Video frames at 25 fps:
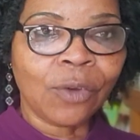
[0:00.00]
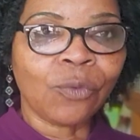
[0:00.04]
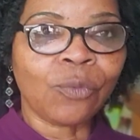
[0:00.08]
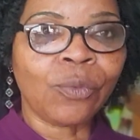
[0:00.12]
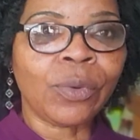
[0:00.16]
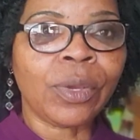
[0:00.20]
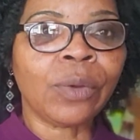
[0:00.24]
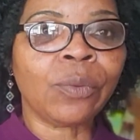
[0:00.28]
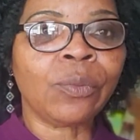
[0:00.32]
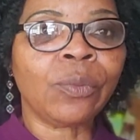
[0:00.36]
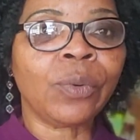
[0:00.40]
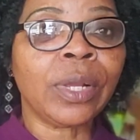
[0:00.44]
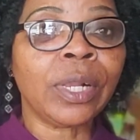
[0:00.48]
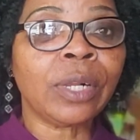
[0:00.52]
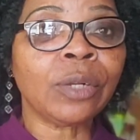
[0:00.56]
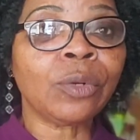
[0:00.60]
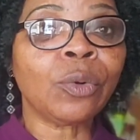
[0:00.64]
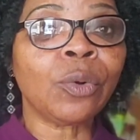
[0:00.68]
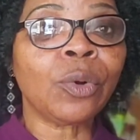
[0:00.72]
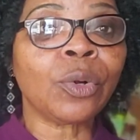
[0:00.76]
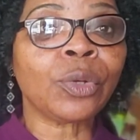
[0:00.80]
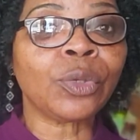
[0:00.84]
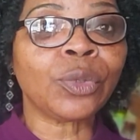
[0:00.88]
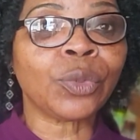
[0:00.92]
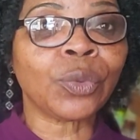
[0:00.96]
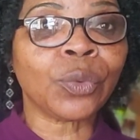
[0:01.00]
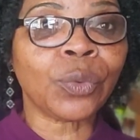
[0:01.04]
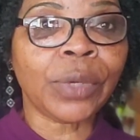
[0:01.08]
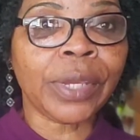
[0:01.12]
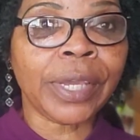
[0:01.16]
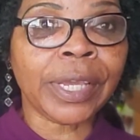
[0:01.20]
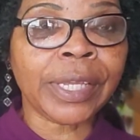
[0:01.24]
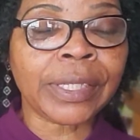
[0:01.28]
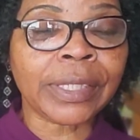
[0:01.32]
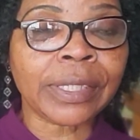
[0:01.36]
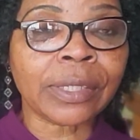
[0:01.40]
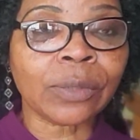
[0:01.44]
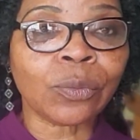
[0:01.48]
We will go through
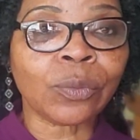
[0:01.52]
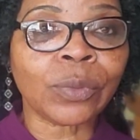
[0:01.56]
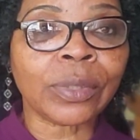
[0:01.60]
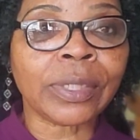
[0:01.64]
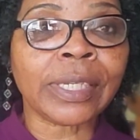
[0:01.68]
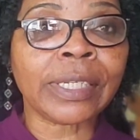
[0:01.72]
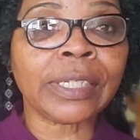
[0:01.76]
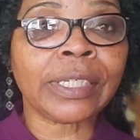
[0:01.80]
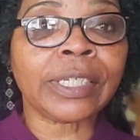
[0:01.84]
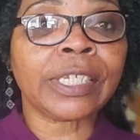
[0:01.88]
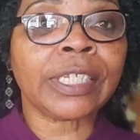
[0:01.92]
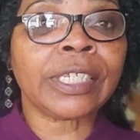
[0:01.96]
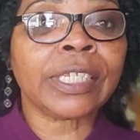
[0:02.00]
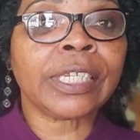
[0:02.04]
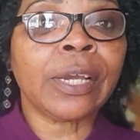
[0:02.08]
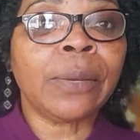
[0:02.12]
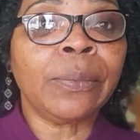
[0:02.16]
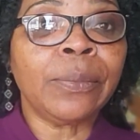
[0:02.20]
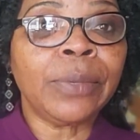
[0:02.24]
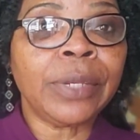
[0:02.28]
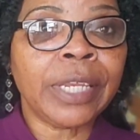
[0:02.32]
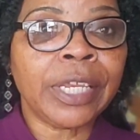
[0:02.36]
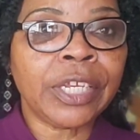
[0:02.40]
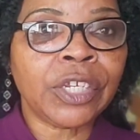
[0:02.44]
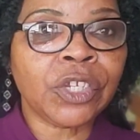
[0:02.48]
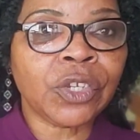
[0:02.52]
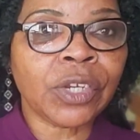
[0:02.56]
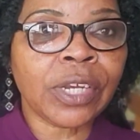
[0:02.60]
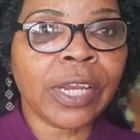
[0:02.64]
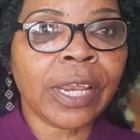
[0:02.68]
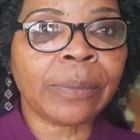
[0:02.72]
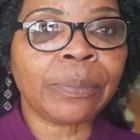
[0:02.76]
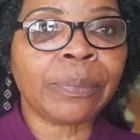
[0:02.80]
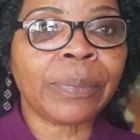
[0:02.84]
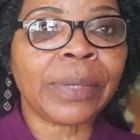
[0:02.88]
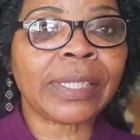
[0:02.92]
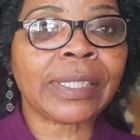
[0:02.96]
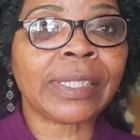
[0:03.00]
it with the determination
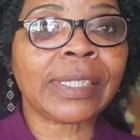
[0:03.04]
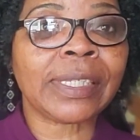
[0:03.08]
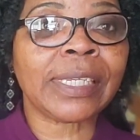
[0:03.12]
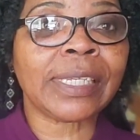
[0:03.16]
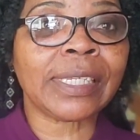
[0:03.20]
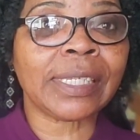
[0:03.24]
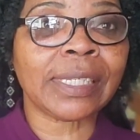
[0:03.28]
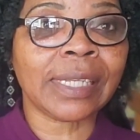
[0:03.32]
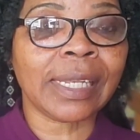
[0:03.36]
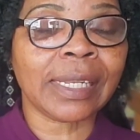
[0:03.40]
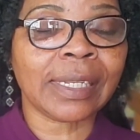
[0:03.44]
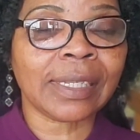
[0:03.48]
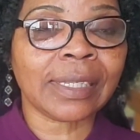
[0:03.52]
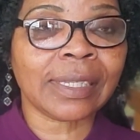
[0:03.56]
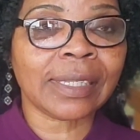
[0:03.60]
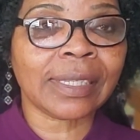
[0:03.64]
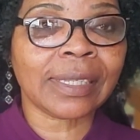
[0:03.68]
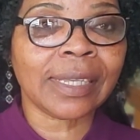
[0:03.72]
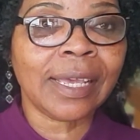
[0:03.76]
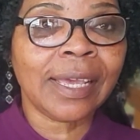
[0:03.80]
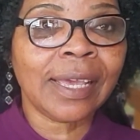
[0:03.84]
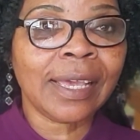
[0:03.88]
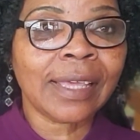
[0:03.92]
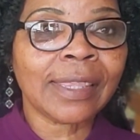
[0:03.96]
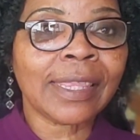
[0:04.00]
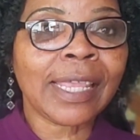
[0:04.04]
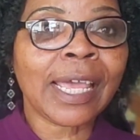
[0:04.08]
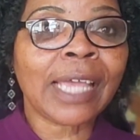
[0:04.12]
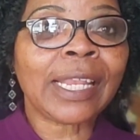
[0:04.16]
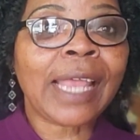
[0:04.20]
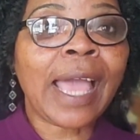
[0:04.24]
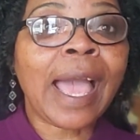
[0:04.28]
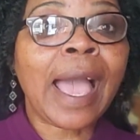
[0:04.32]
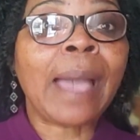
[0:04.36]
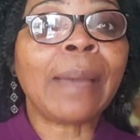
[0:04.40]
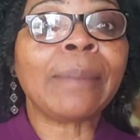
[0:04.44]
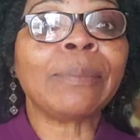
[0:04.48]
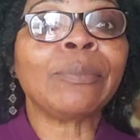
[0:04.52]
and persistence that
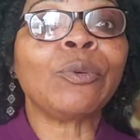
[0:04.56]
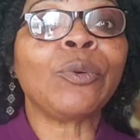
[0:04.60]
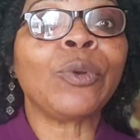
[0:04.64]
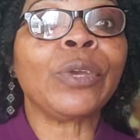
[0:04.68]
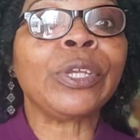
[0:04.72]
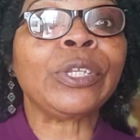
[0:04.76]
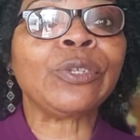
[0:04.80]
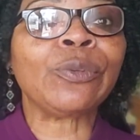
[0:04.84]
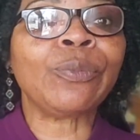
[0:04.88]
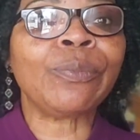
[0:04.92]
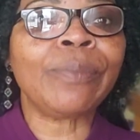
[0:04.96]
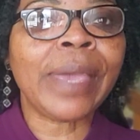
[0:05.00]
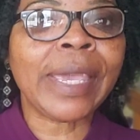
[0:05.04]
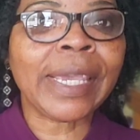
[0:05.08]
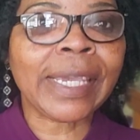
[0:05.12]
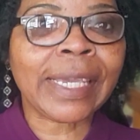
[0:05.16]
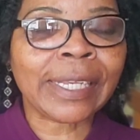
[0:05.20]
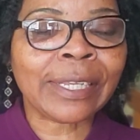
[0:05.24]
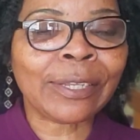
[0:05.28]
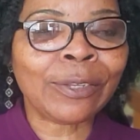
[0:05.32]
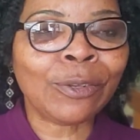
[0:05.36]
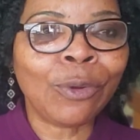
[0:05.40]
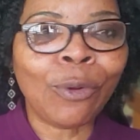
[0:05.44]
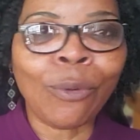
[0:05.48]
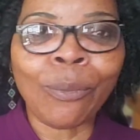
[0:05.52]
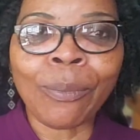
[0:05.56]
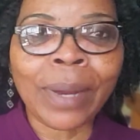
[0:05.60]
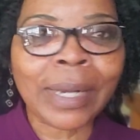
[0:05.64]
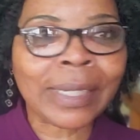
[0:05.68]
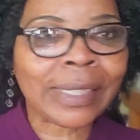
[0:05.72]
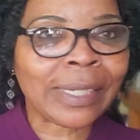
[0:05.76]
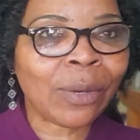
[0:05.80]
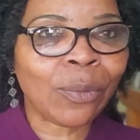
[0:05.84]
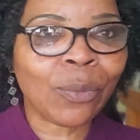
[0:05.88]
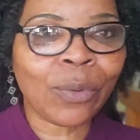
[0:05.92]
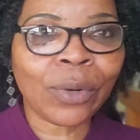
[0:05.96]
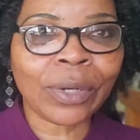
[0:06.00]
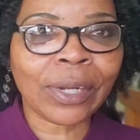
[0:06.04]
I'm going to make it no
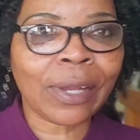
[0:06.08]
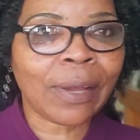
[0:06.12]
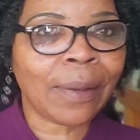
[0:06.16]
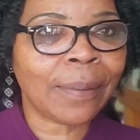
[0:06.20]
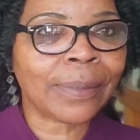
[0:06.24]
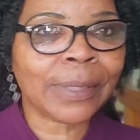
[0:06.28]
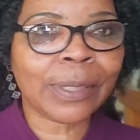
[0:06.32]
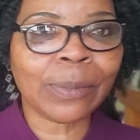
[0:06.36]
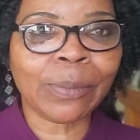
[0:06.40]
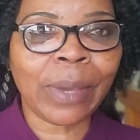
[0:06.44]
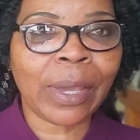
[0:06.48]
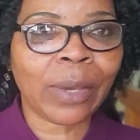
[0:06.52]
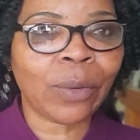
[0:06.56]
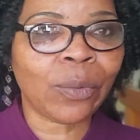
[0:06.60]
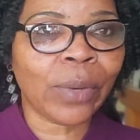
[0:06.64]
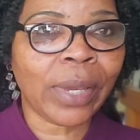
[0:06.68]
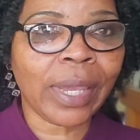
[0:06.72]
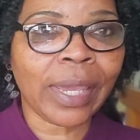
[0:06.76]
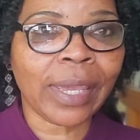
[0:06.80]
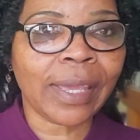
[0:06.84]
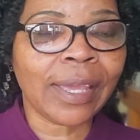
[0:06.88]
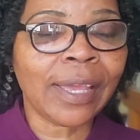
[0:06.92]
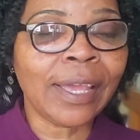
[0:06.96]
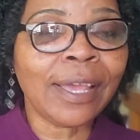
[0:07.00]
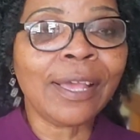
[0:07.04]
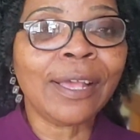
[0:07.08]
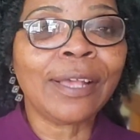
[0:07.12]
matter what comes my way.